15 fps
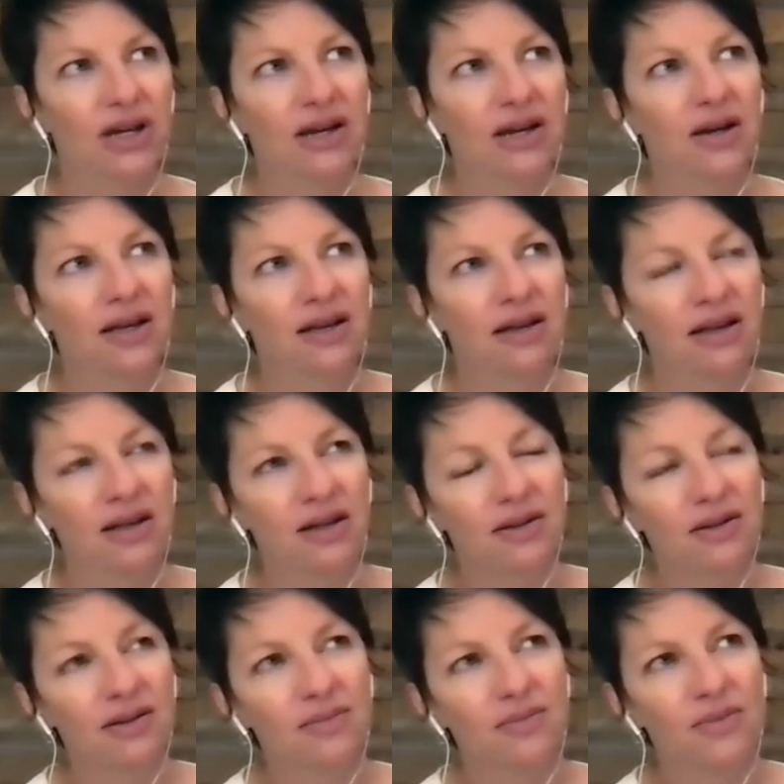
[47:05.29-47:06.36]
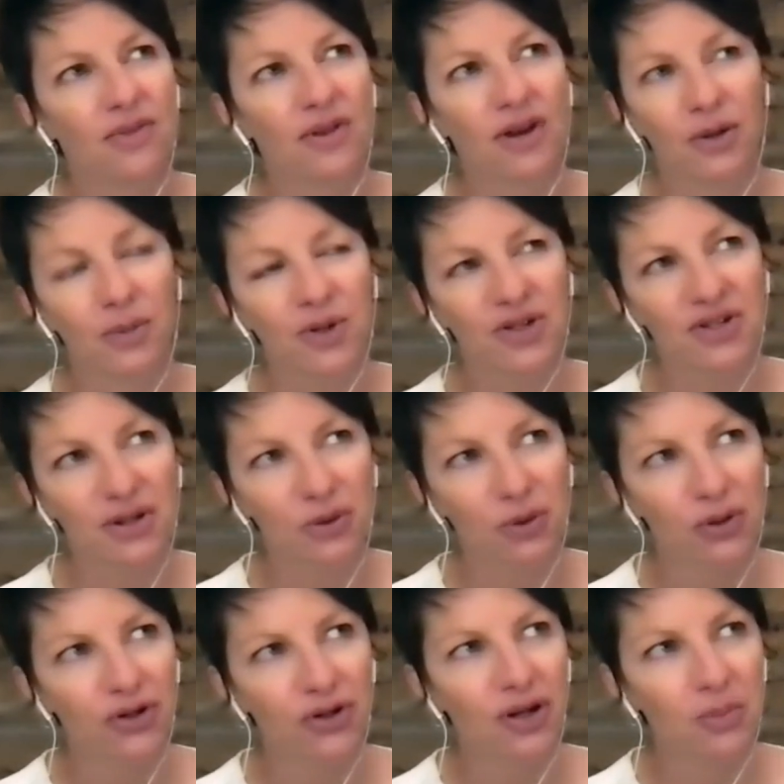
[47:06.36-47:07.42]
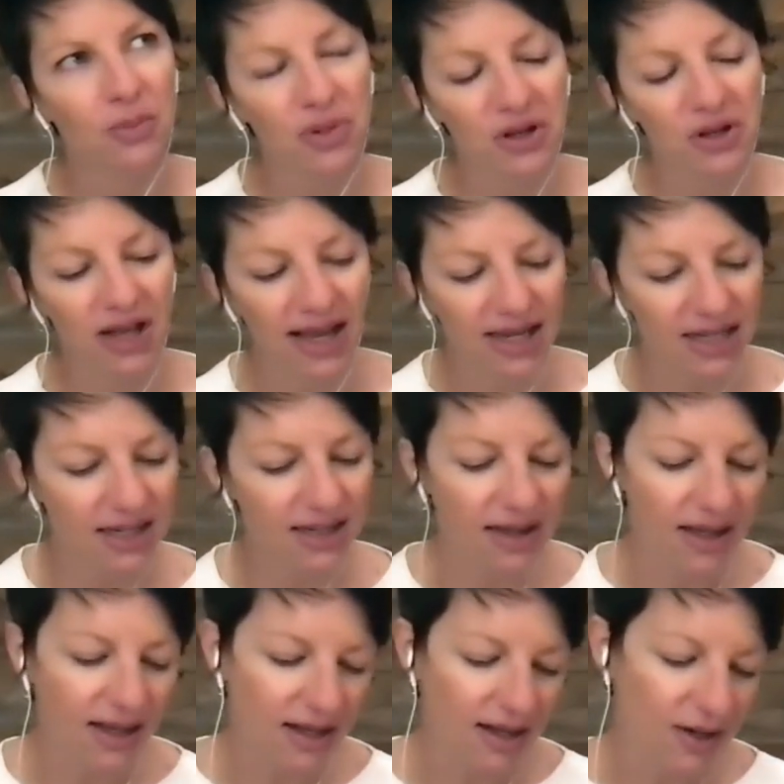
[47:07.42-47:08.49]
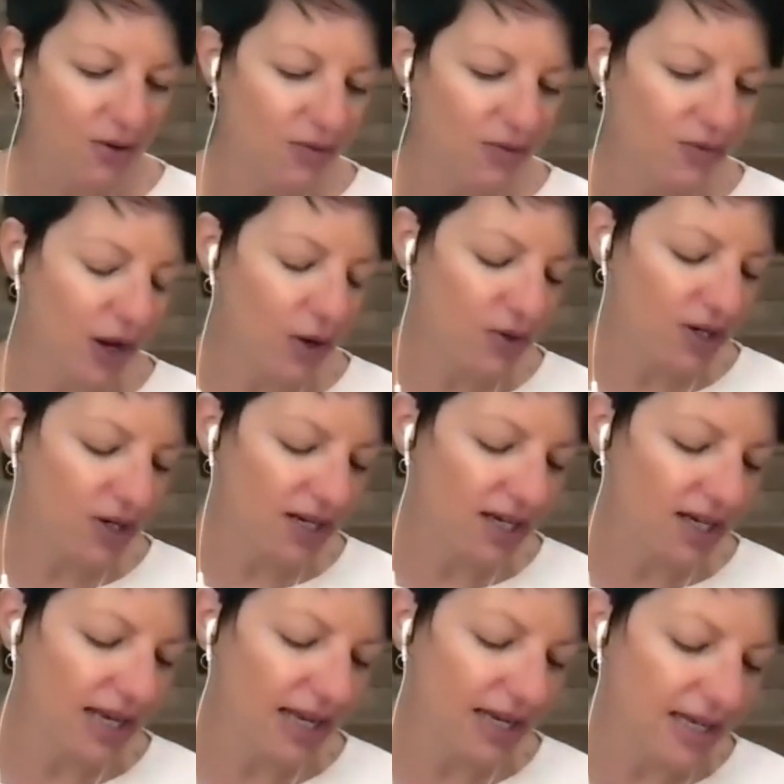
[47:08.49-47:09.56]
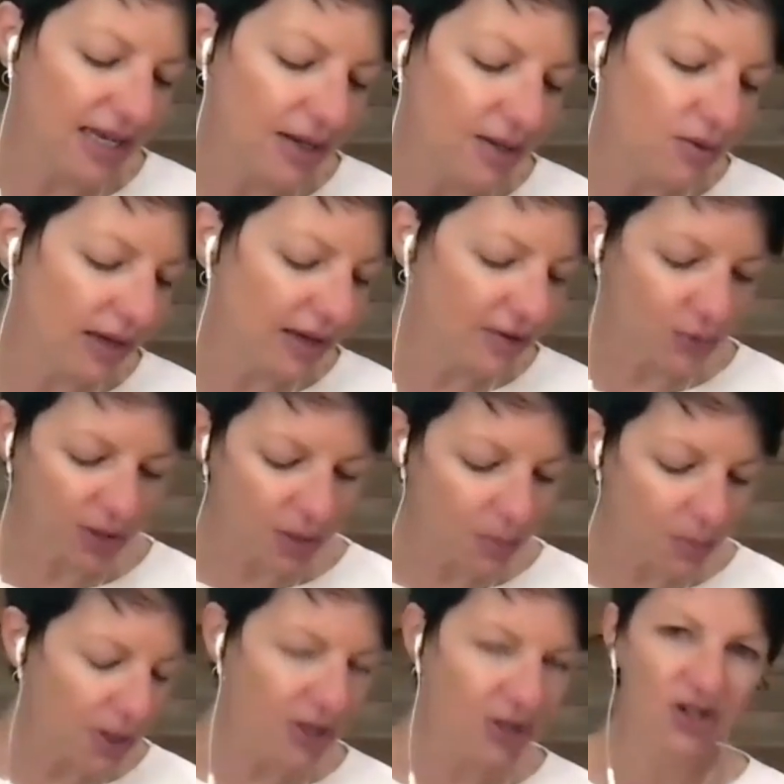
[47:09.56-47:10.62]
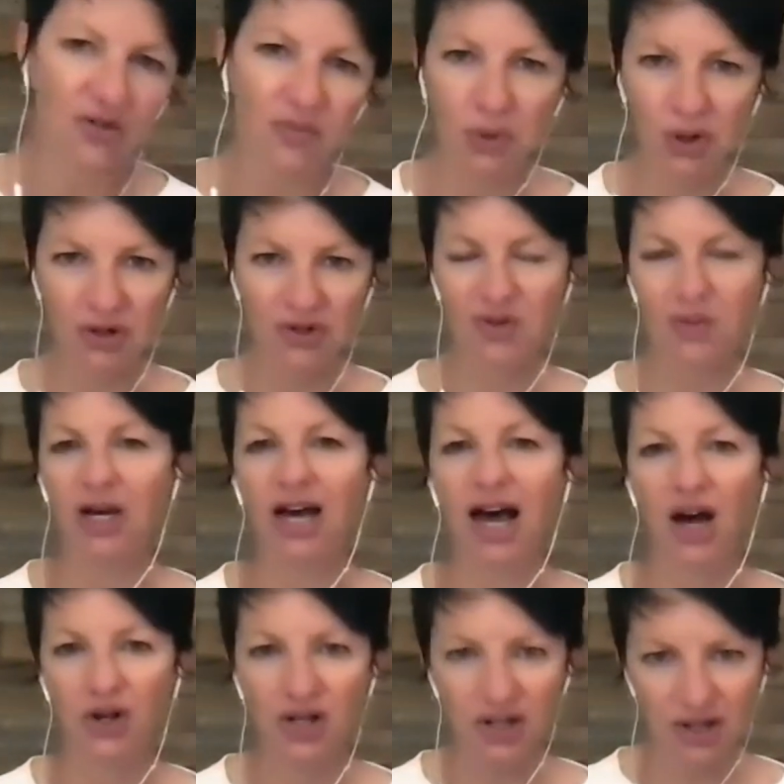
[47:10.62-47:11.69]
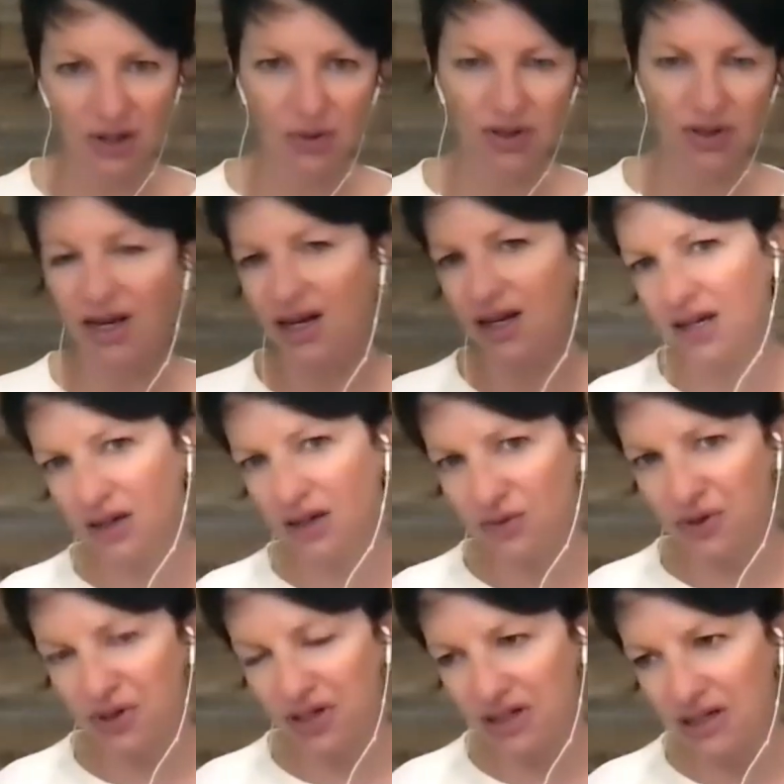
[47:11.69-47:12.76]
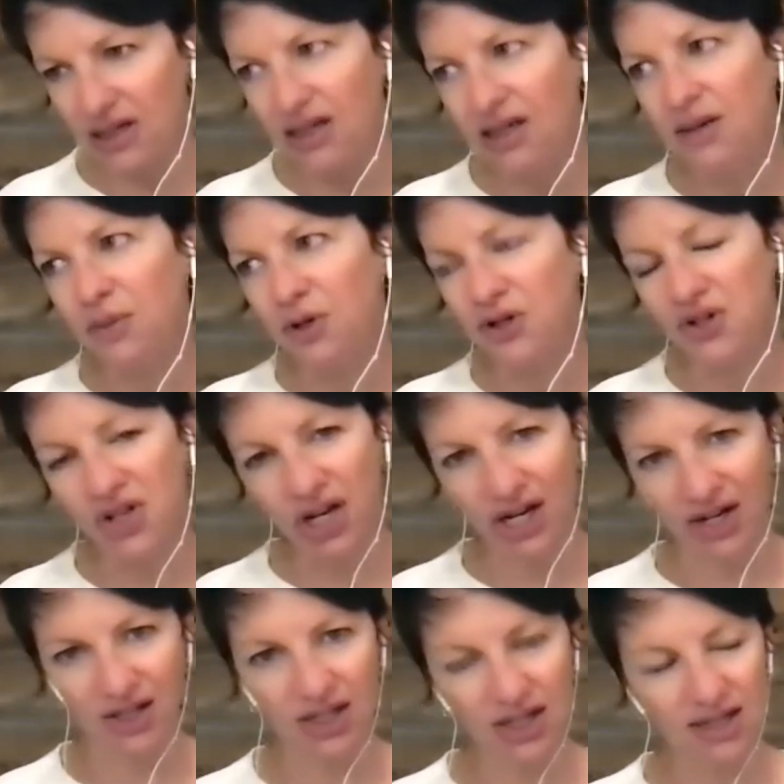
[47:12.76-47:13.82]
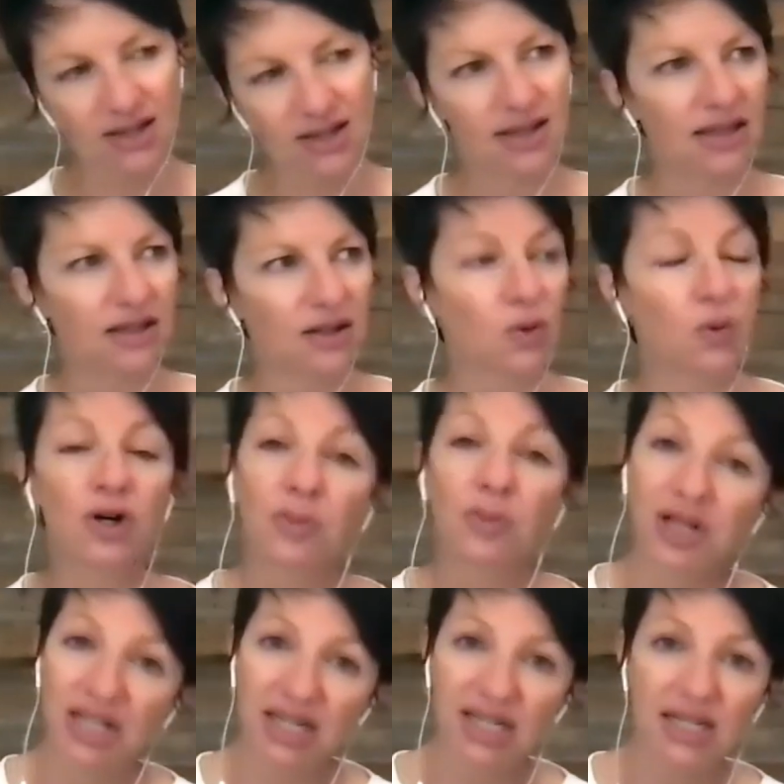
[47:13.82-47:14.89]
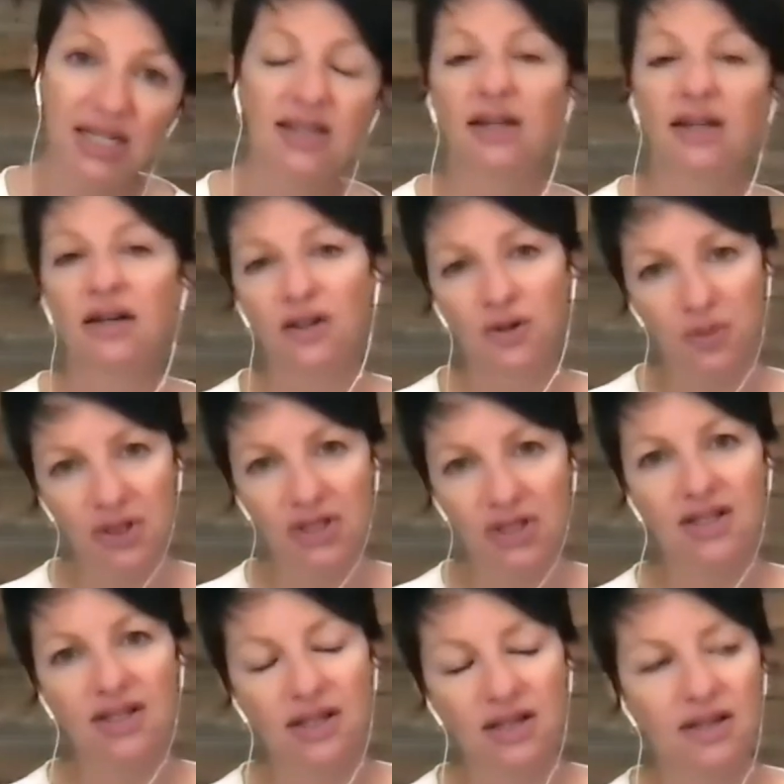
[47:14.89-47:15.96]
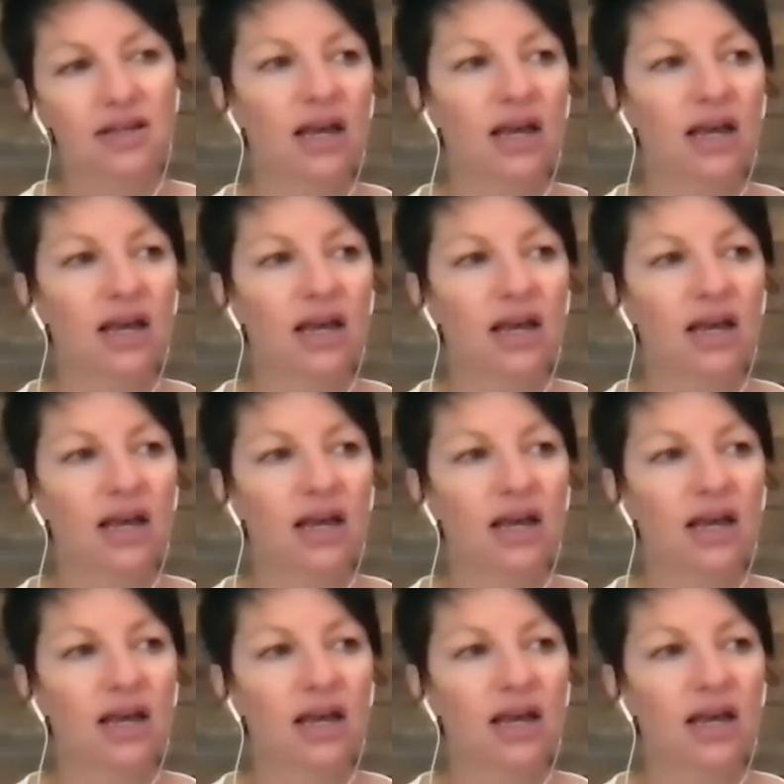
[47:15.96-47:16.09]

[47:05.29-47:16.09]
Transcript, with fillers: Uh, uh, therapist and lawyer named Bill Eddy co-founded it, and he has written a bunch of books about how to deal with high conflict personalities in the workplace and in other places.